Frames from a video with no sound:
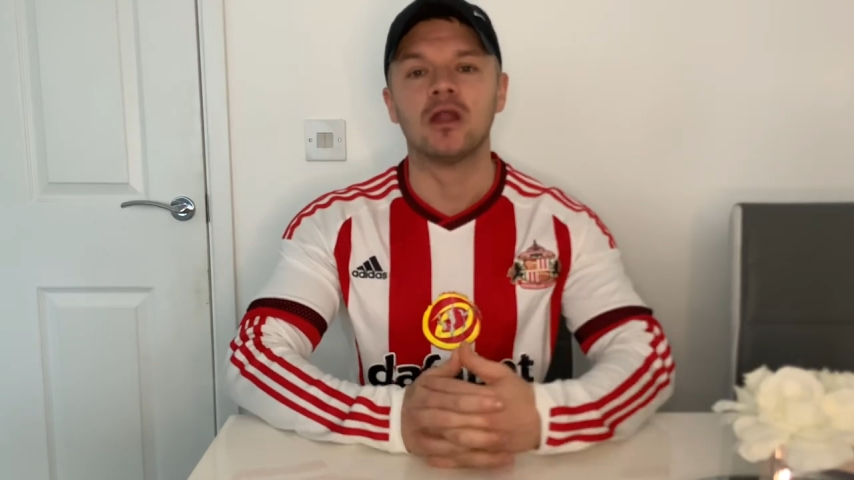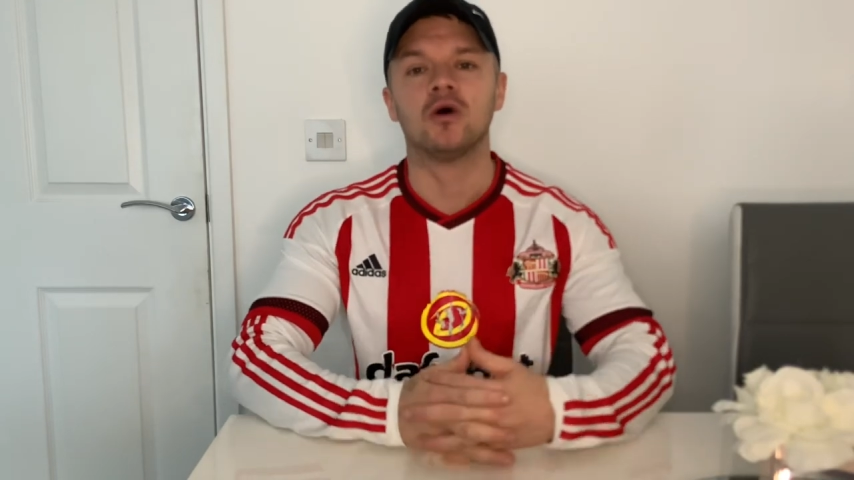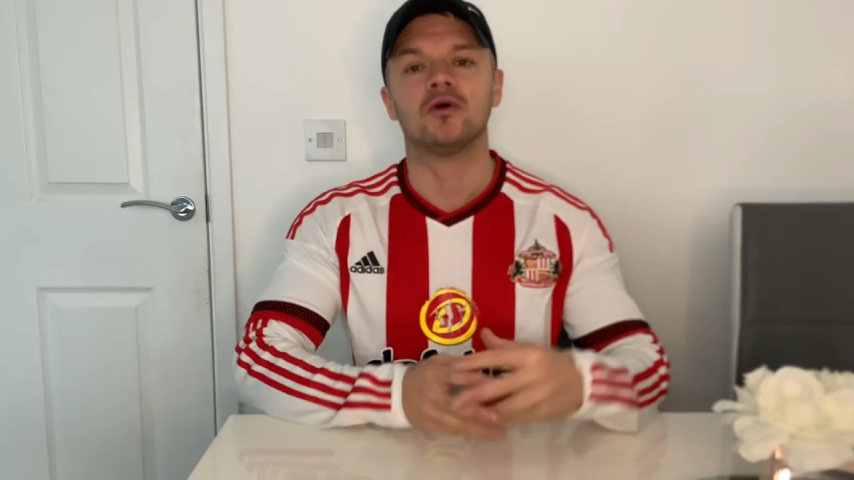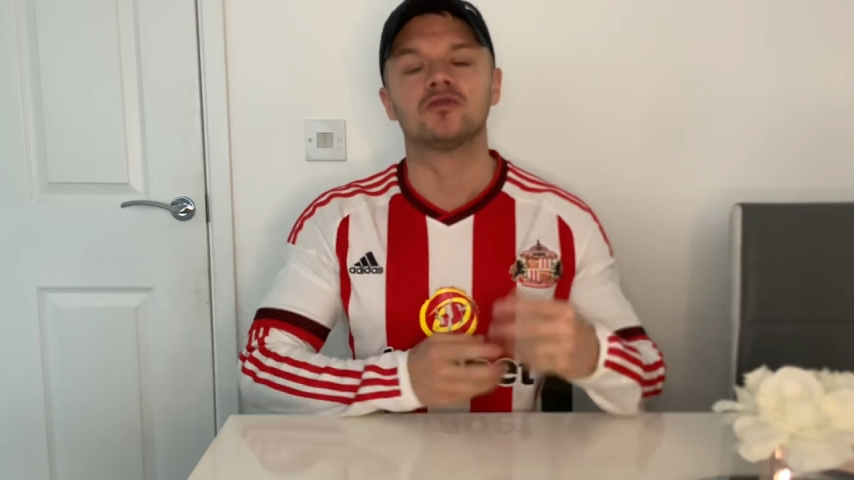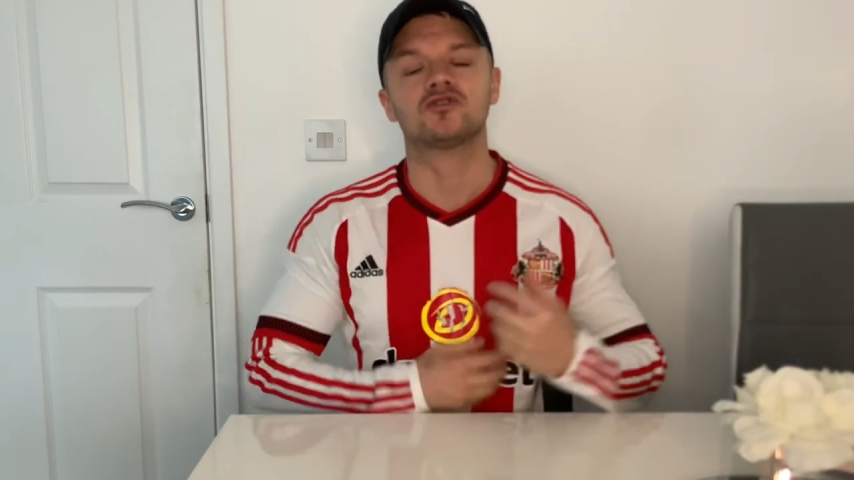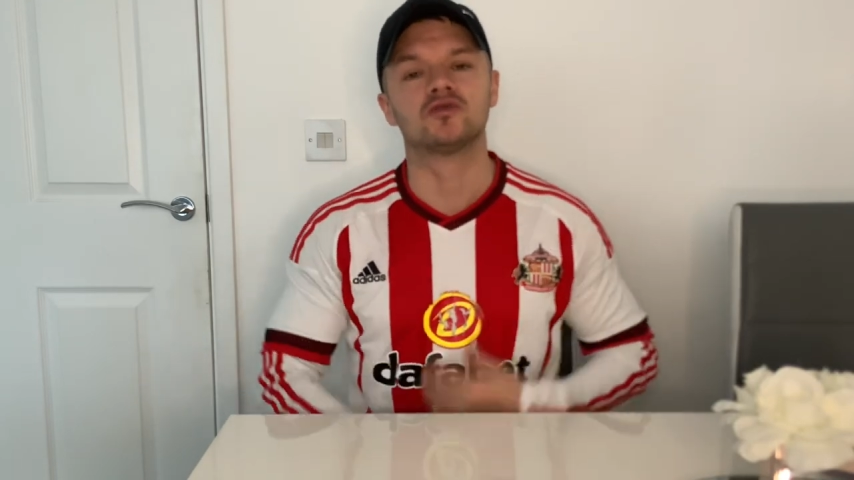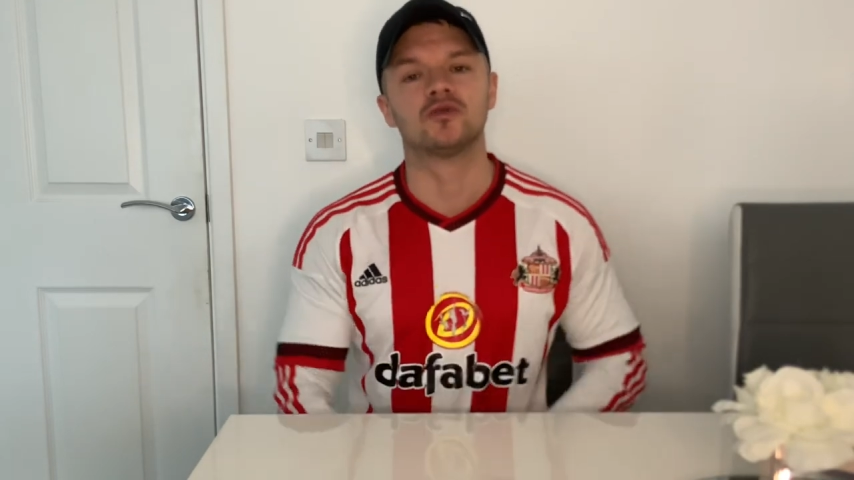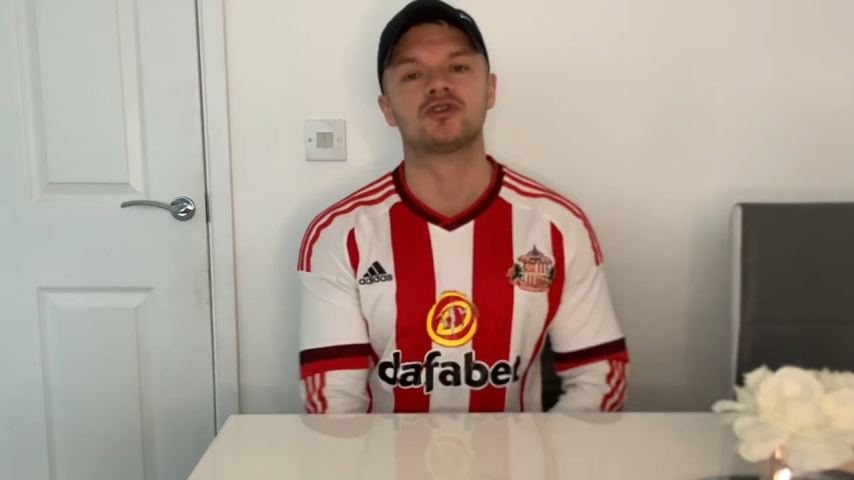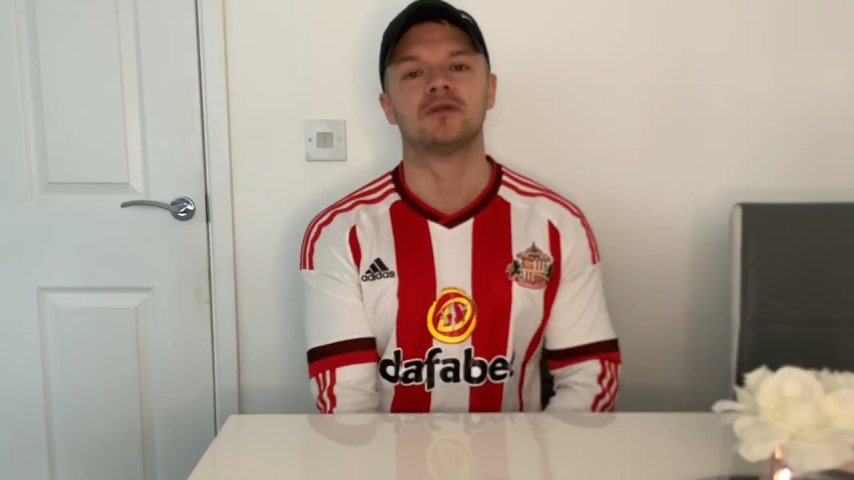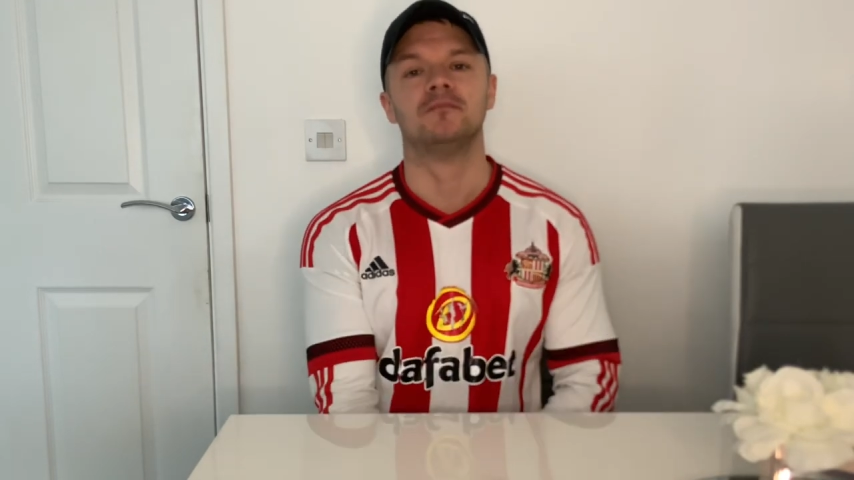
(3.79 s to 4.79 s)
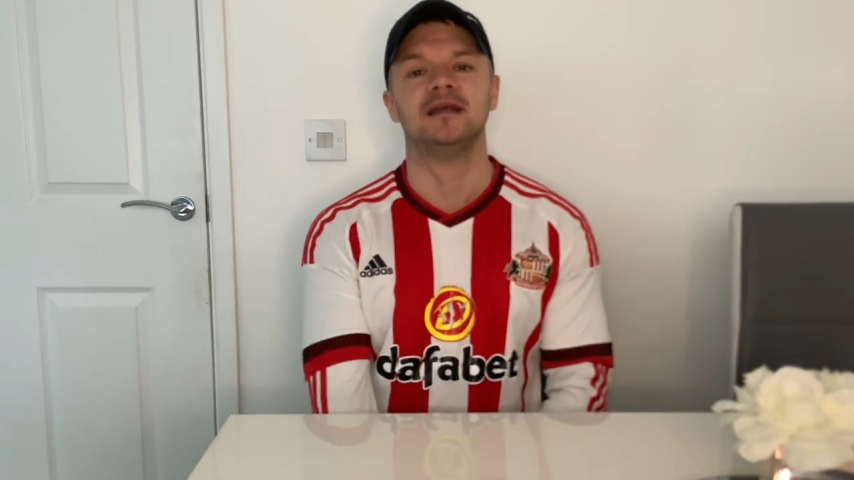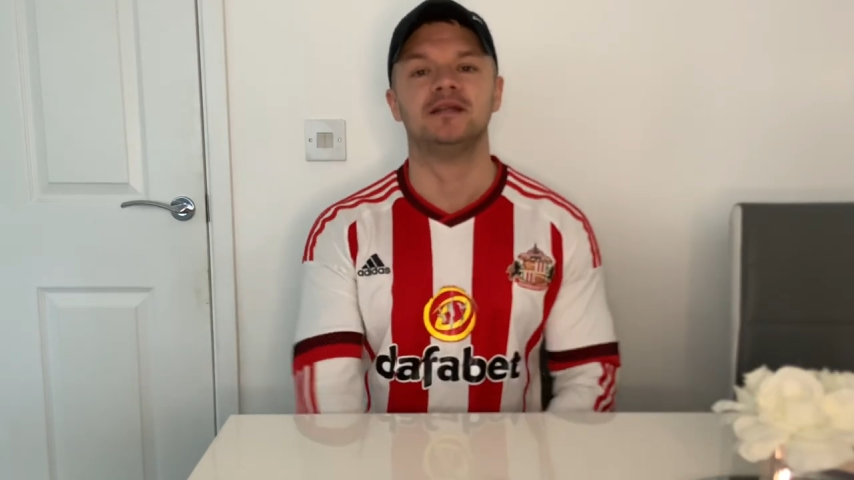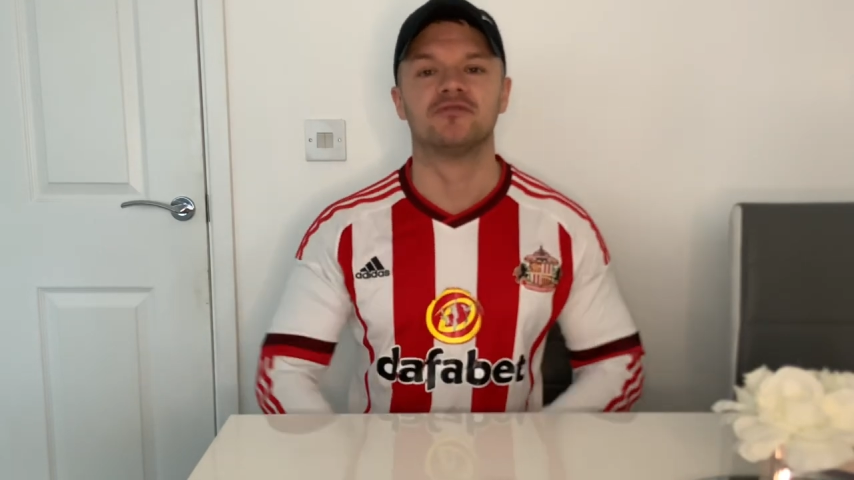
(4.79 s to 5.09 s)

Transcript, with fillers: on on social media